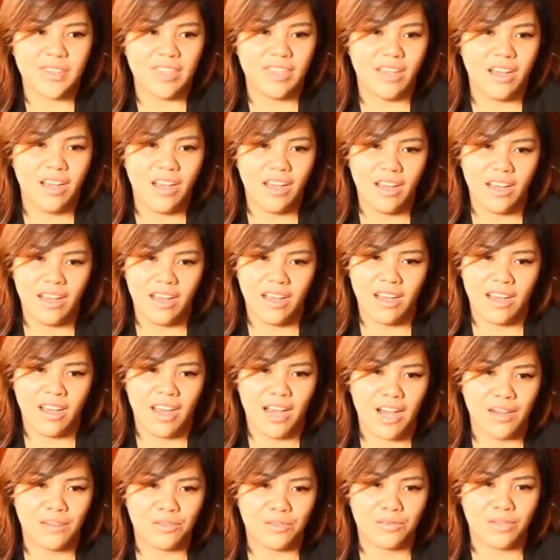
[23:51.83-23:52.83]

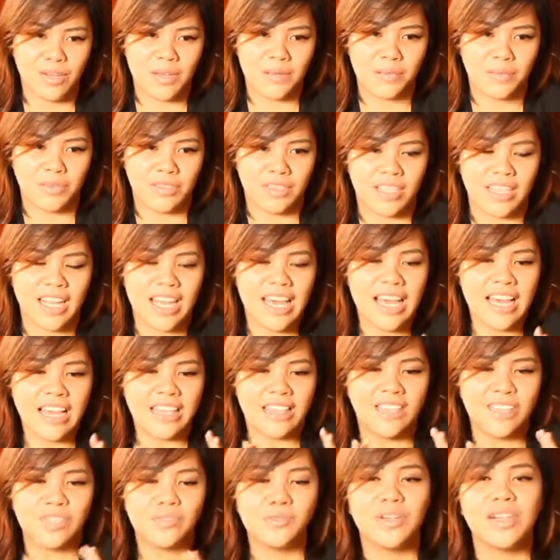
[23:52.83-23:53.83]
how do I put it?
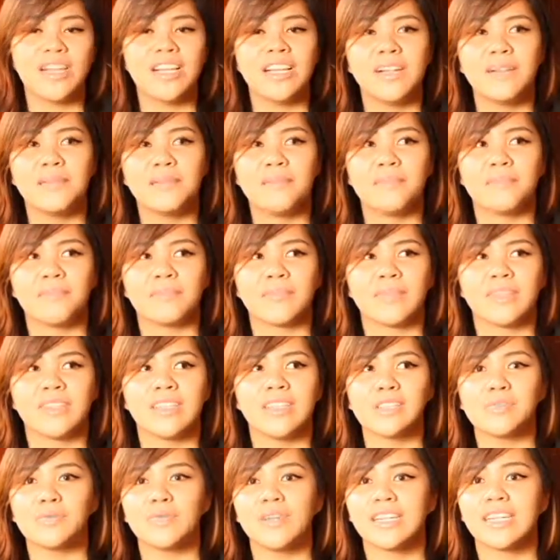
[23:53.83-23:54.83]
This
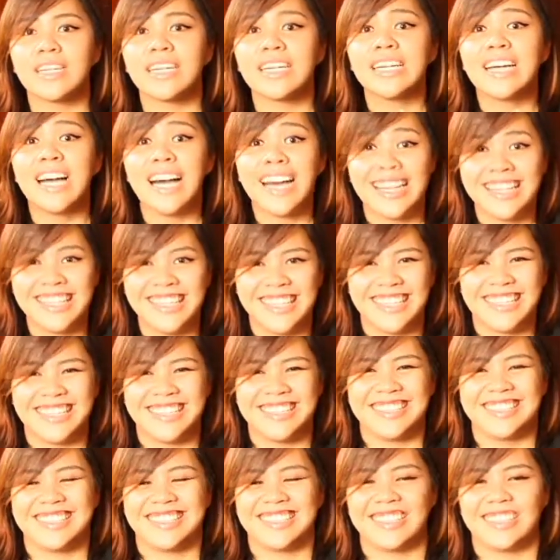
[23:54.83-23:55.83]
will guide
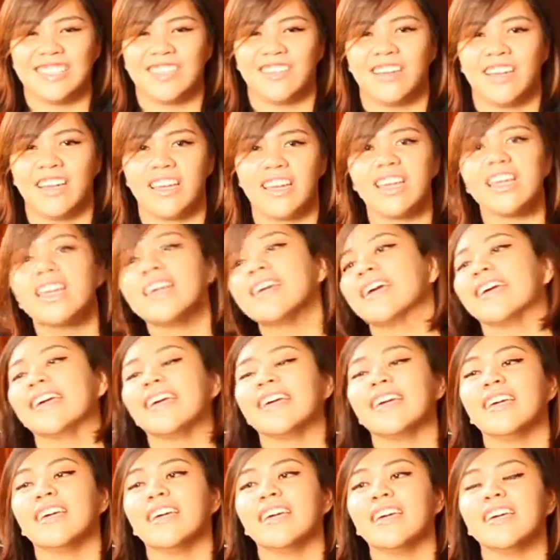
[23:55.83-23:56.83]
us, okay?
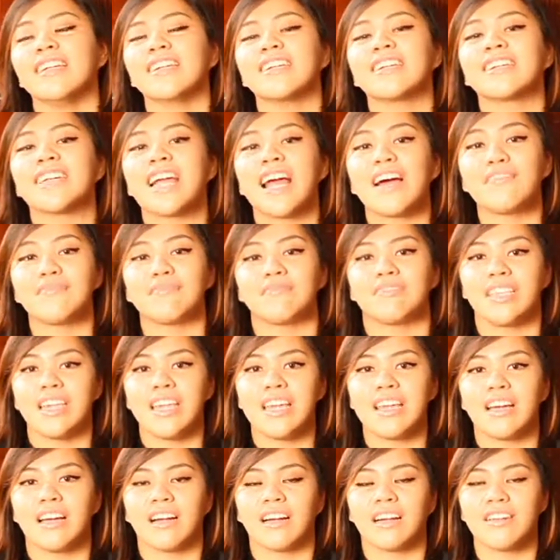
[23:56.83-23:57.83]
In
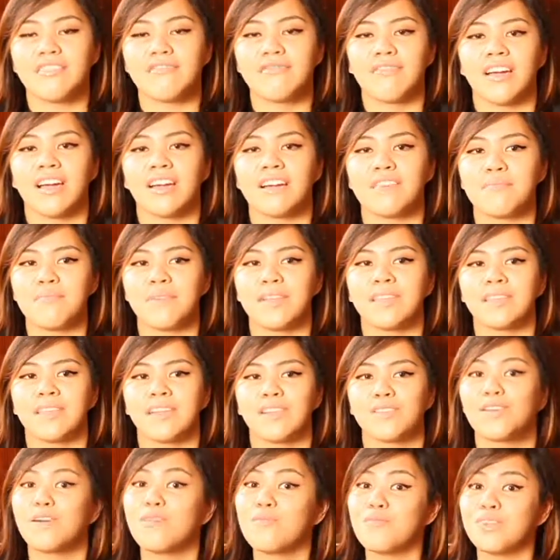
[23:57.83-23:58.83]
crafting our
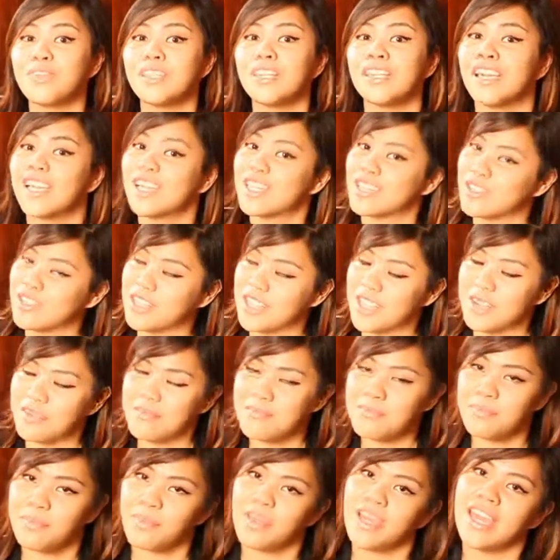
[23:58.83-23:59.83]
environmental communication
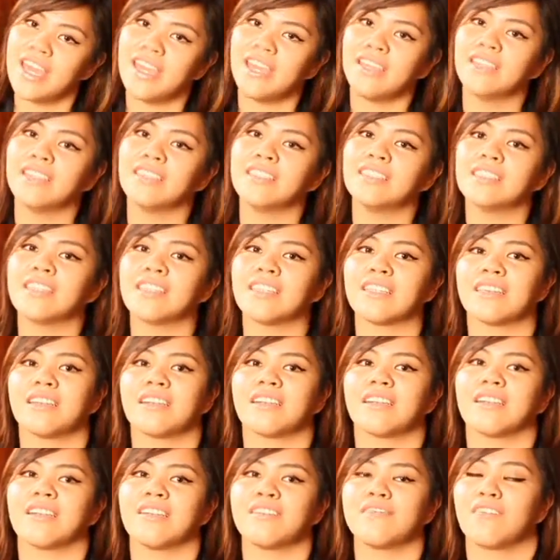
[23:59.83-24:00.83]
campaigns, in
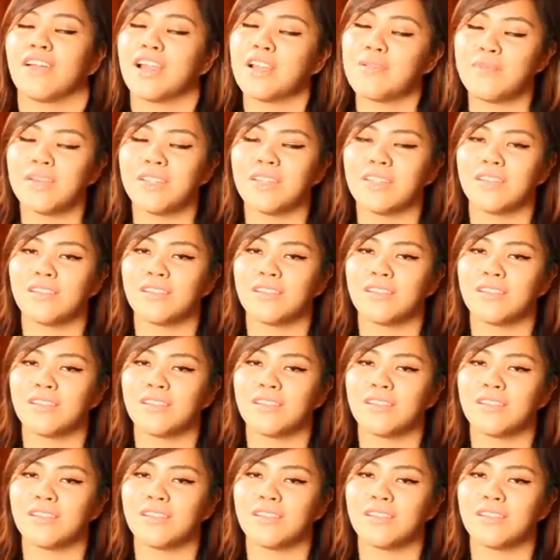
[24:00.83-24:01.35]
our environmental